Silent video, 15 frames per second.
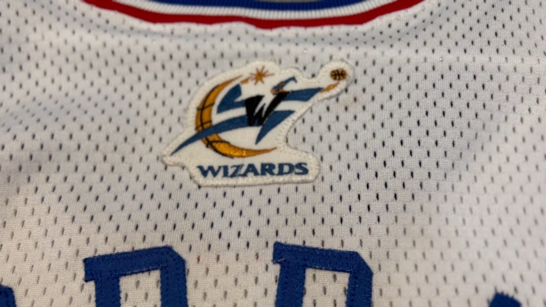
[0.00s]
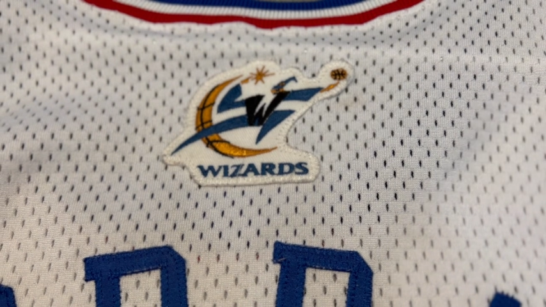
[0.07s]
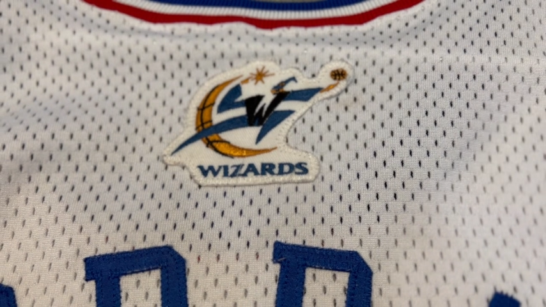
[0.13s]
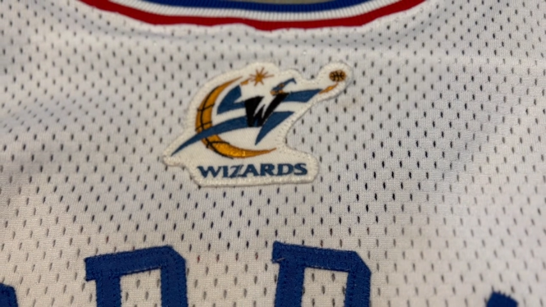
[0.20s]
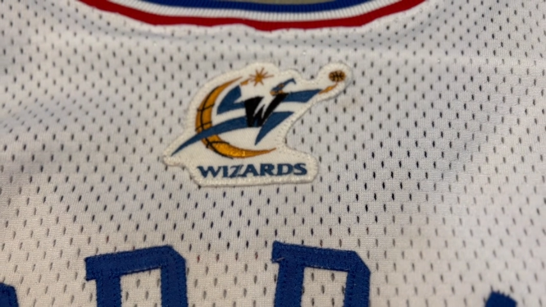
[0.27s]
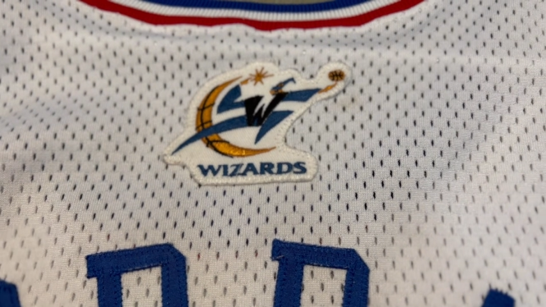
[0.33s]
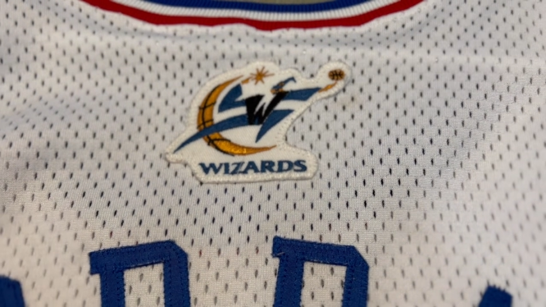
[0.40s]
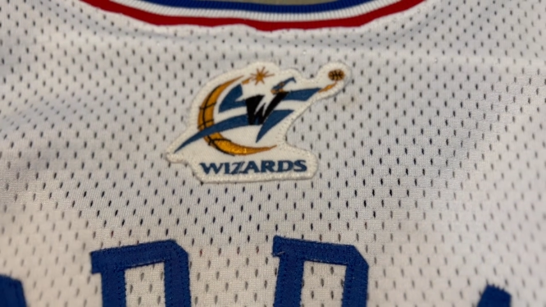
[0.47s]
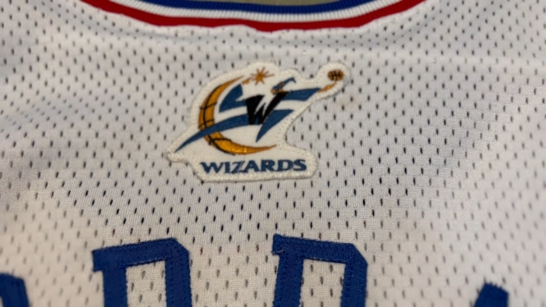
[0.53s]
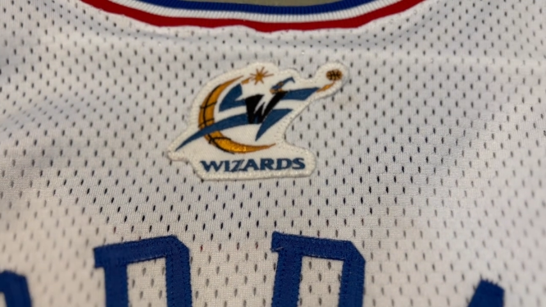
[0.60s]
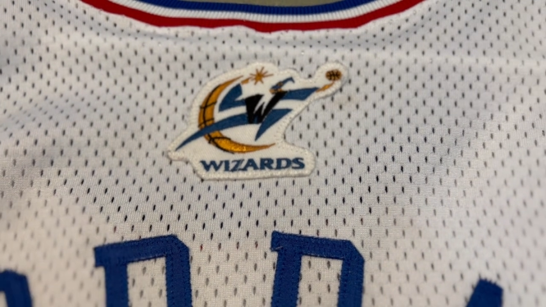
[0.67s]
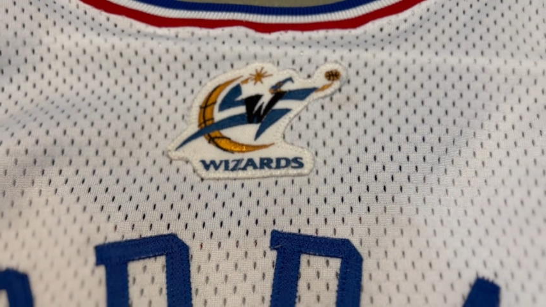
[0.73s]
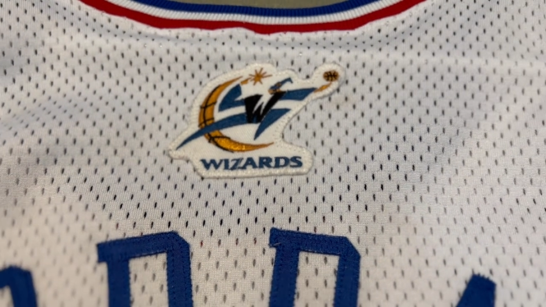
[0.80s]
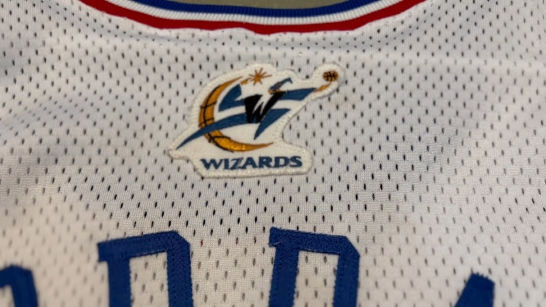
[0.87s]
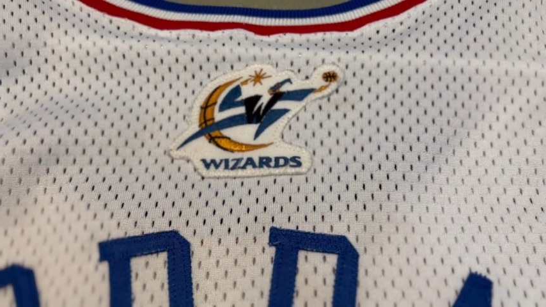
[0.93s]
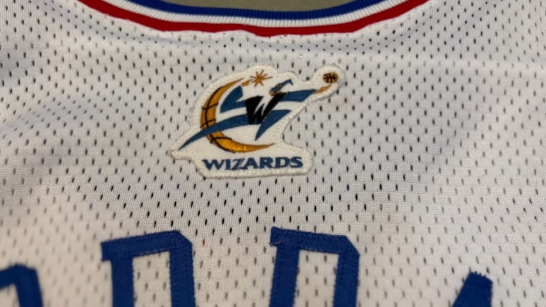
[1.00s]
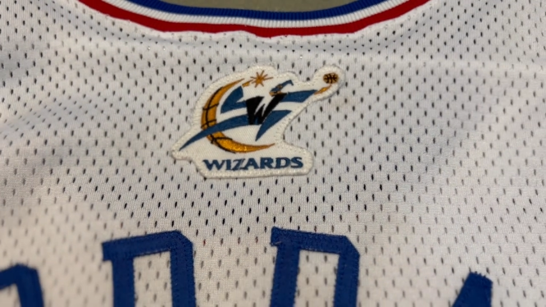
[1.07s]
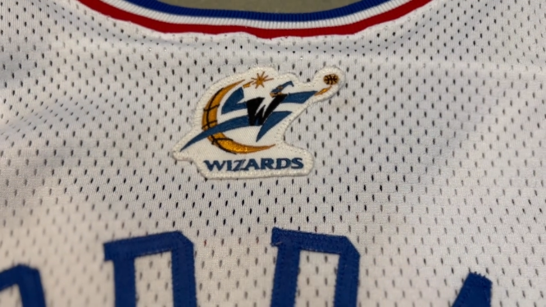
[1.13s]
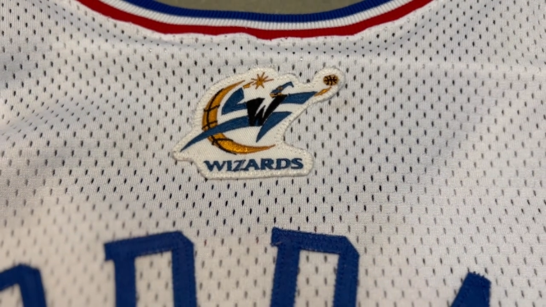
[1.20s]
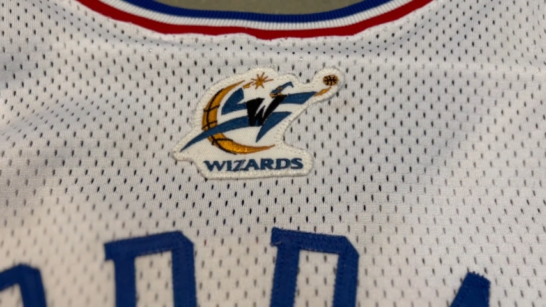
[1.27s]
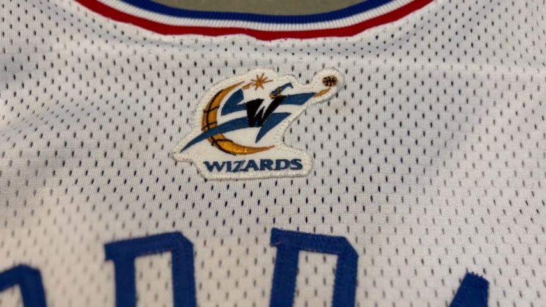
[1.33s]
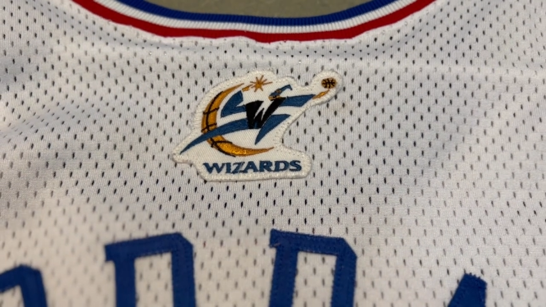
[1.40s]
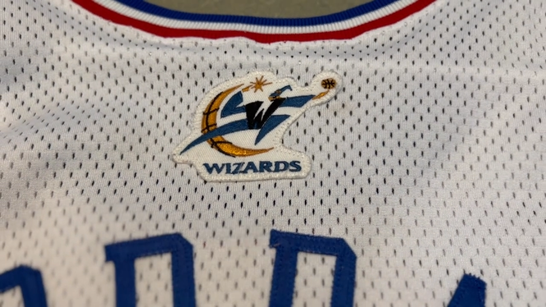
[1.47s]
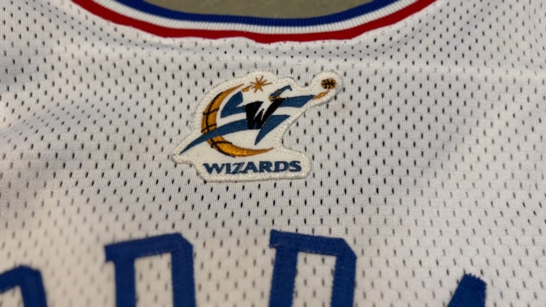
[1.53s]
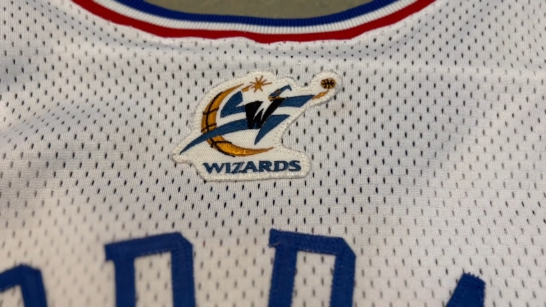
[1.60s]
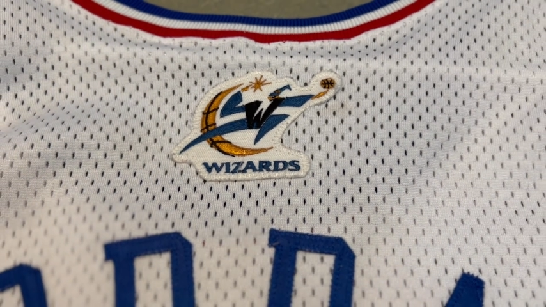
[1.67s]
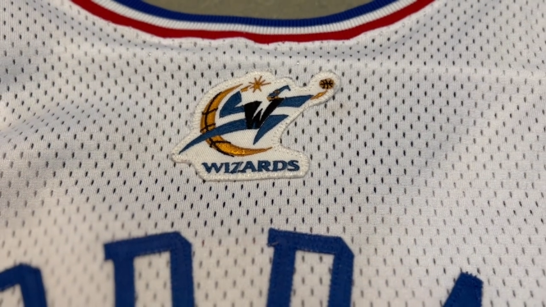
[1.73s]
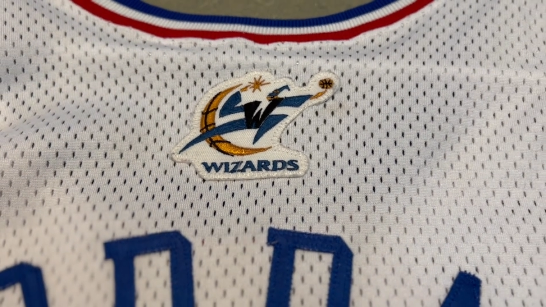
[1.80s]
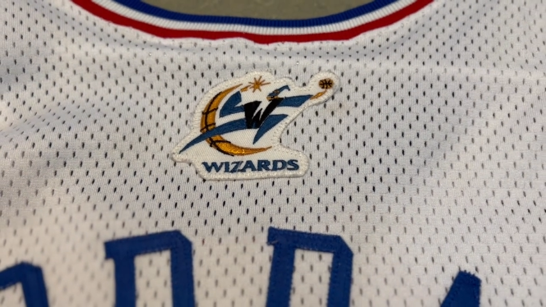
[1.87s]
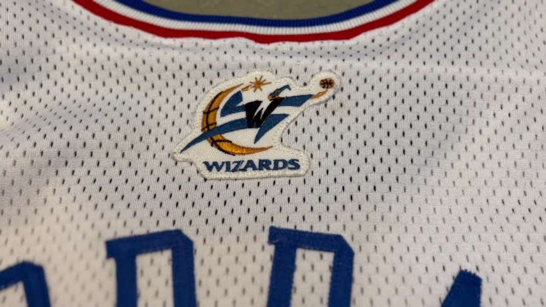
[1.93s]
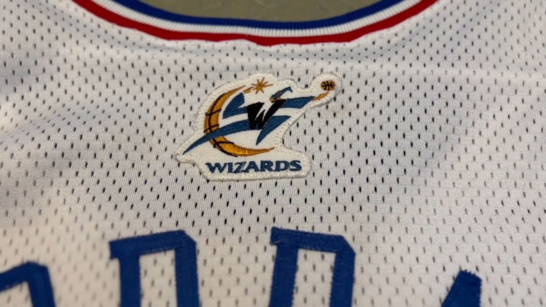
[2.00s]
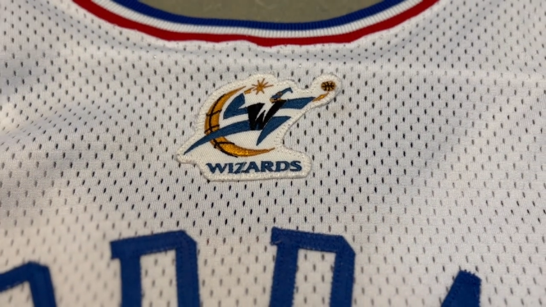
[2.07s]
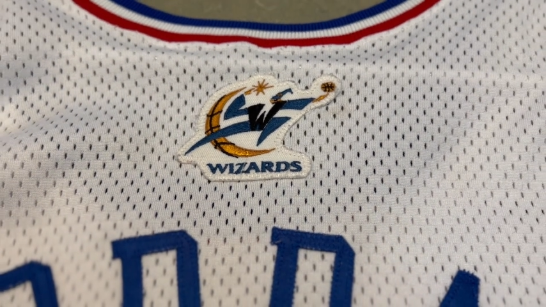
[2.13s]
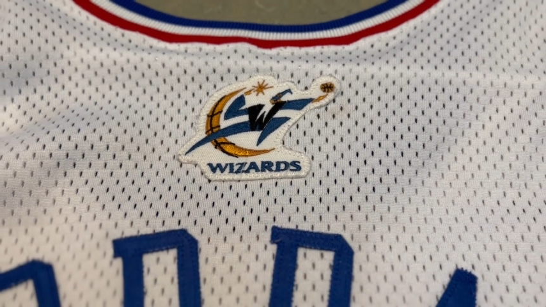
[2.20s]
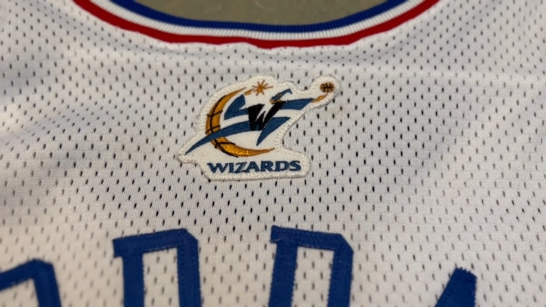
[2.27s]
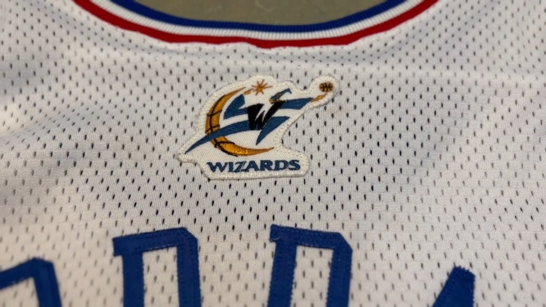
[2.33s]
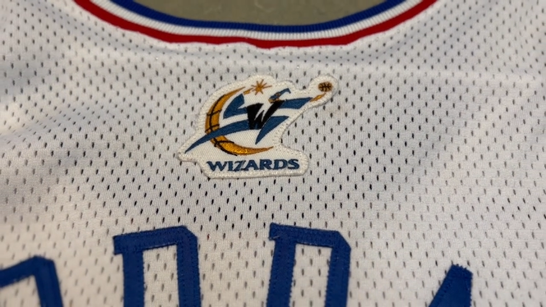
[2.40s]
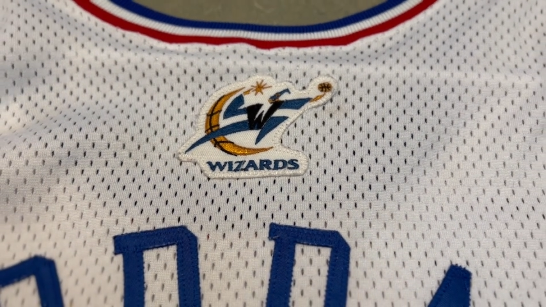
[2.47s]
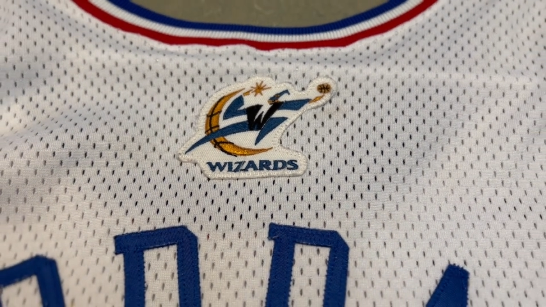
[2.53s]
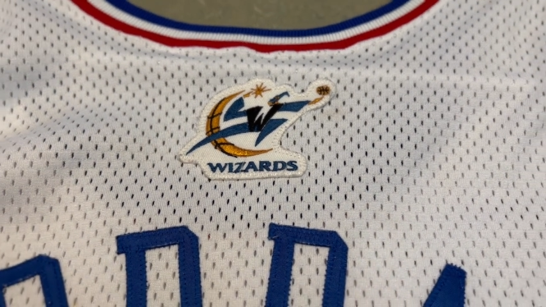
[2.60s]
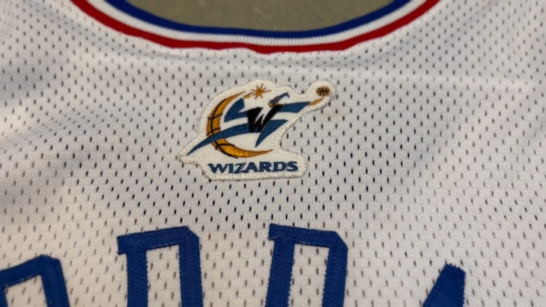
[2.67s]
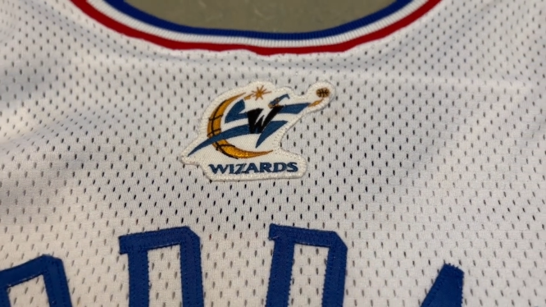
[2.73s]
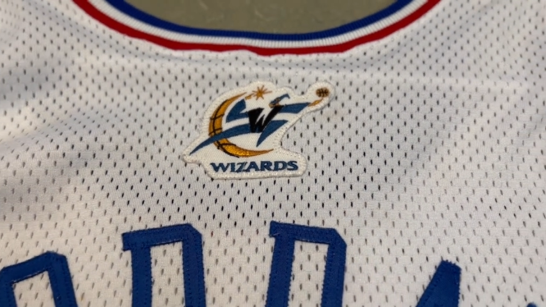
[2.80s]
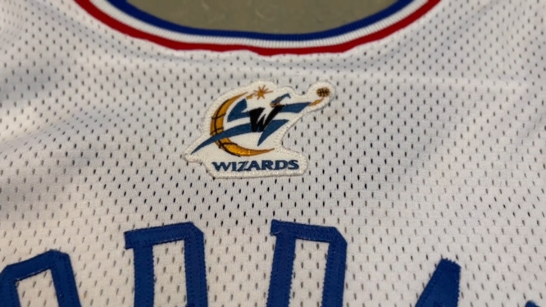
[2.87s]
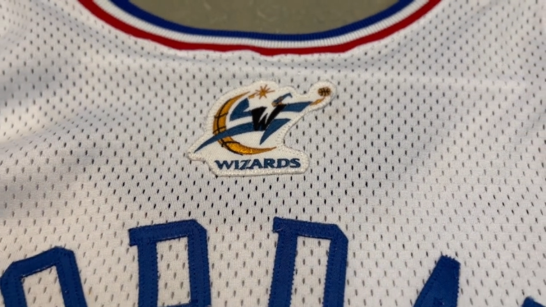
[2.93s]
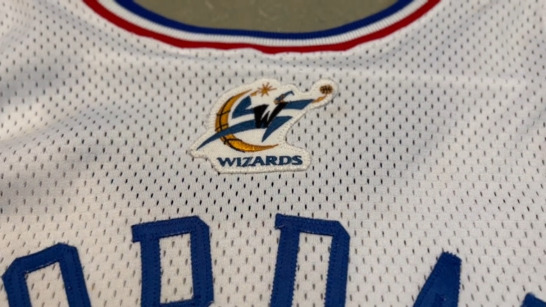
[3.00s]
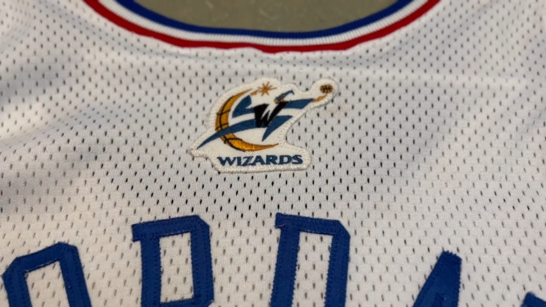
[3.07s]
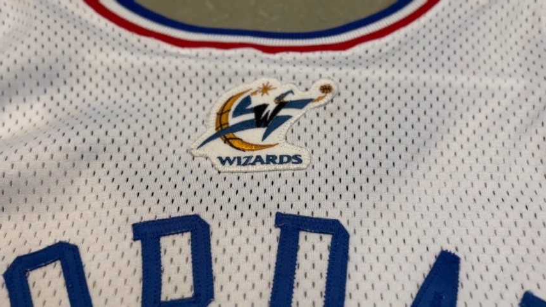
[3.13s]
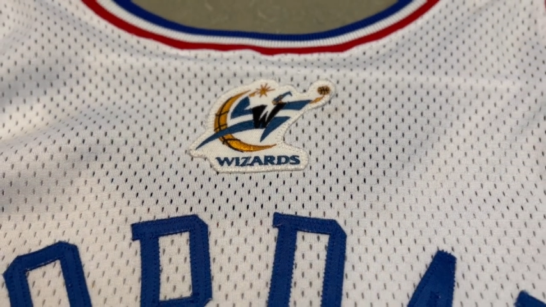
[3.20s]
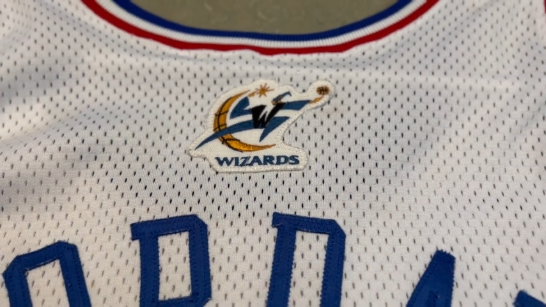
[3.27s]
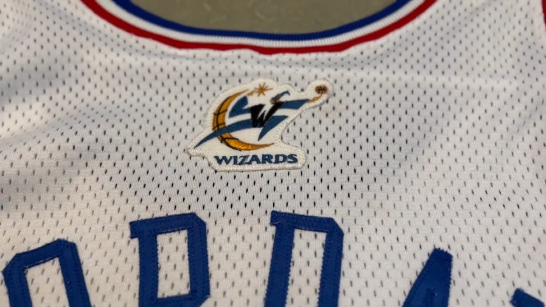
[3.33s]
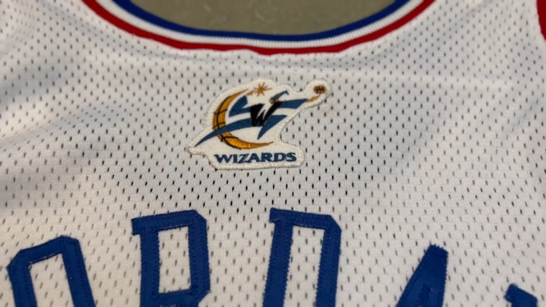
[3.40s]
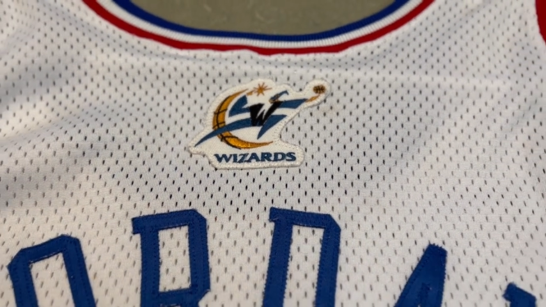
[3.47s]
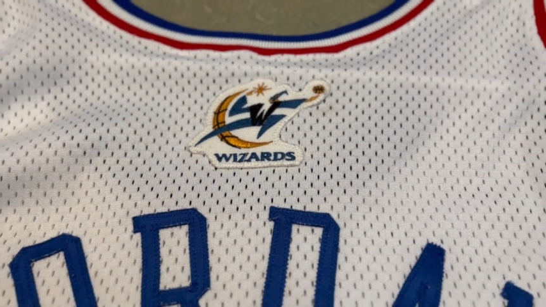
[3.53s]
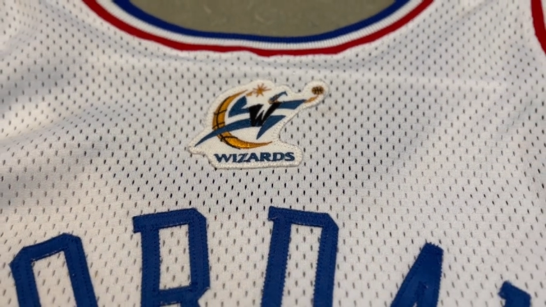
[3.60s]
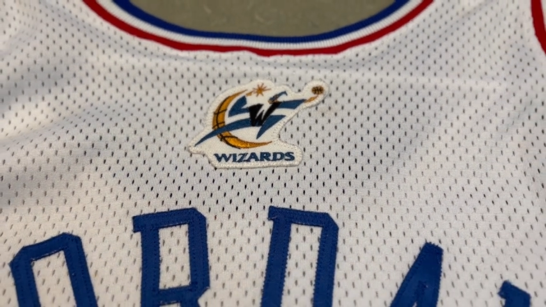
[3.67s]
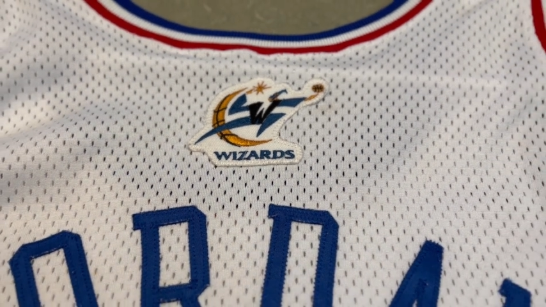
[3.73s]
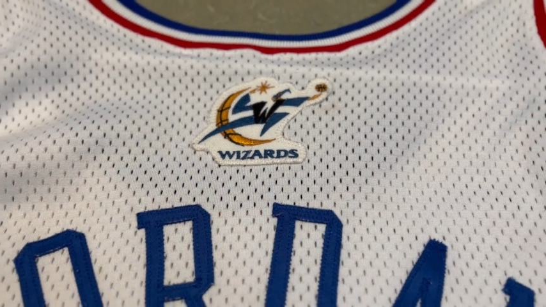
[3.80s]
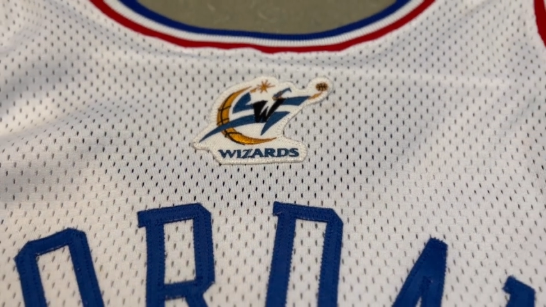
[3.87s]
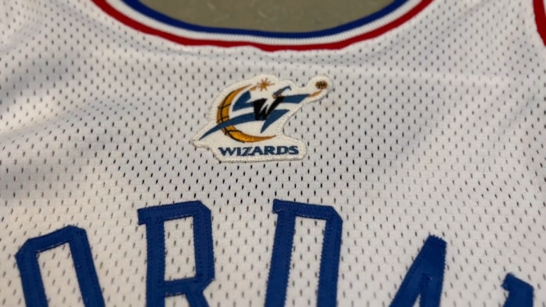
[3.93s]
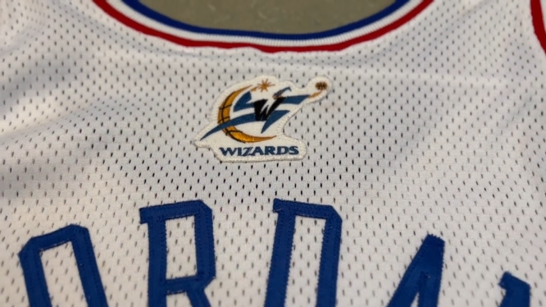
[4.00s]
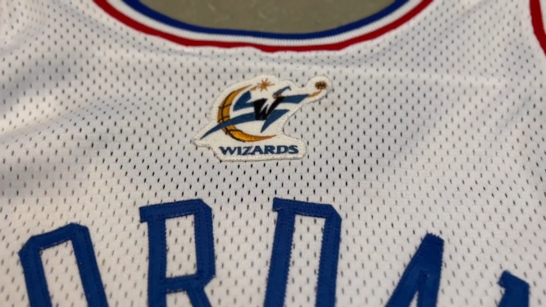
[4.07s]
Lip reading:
(no speaker visible)